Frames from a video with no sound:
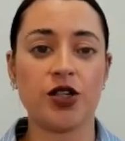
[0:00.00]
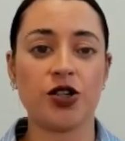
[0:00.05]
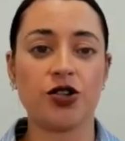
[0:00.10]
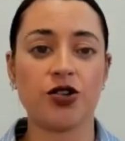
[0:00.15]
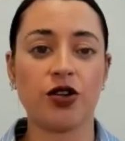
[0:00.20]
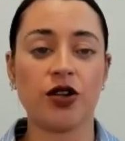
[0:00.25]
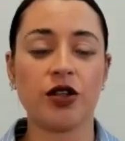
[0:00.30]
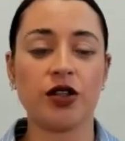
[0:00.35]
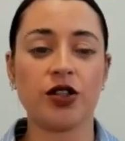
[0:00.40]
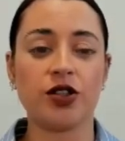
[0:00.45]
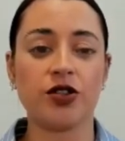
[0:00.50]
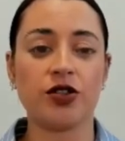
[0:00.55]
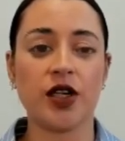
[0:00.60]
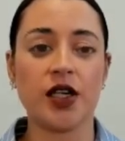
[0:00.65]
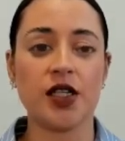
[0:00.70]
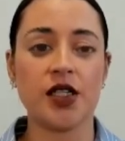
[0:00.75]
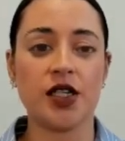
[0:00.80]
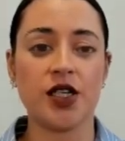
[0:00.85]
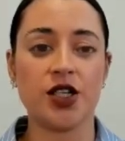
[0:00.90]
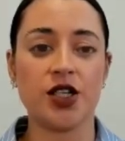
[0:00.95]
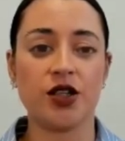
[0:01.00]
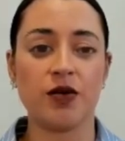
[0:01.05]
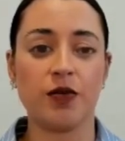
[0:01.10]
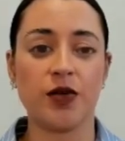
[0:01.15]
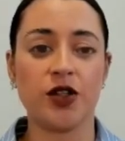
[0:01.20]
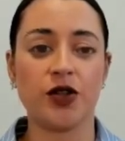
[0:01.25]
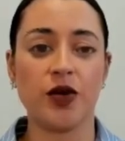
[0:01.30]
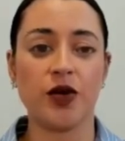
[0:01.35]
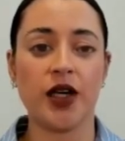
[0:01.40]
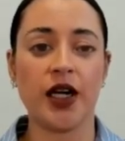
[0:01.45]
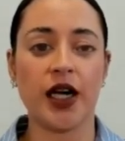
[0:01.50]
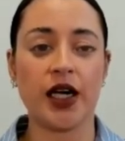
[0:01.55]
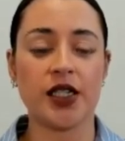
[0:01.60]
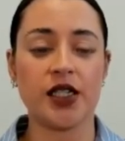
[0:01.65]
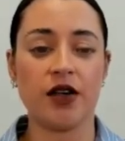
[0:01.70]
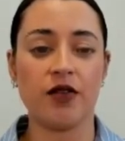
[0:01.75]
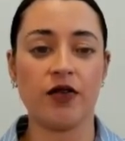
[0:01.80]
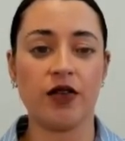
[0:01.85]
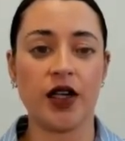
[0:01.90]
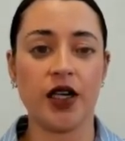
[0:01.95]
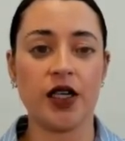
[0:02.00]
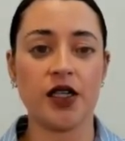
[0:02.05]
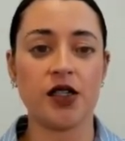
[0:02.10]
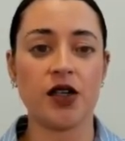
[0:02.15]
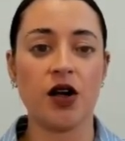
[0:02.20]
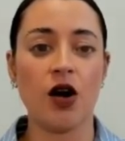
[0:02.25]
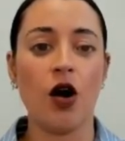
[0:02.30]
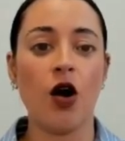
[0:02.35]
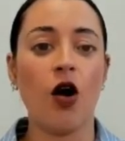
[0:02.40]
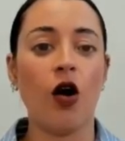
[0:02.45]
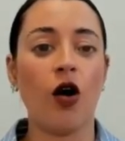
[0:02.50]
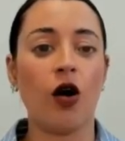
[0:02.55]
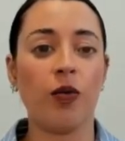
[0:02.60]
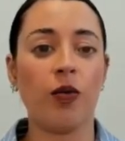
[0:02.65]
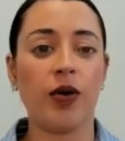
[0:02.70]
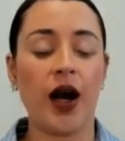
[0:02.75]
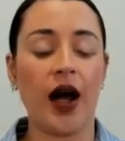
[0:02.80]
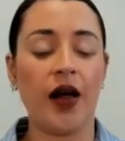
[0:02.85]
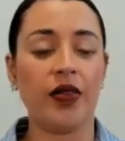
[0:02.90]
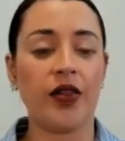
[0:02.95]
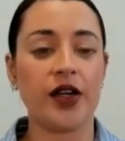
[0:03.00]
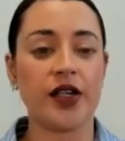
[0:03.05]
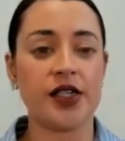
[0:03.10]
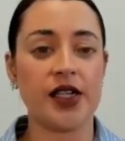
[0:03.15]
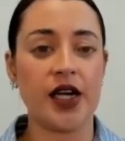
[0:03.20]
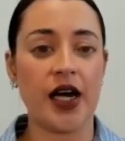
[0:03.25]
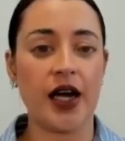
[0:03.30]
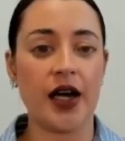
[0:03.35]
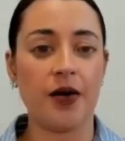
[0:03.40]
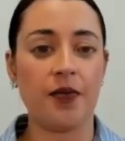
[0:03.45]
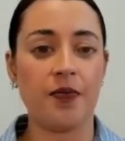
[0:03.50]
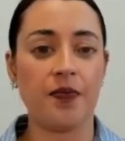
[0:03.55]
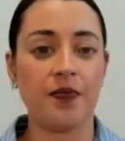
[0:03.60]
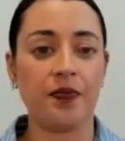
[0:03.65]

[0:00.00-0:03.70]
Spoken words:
struggle to transition between activities or plan their day.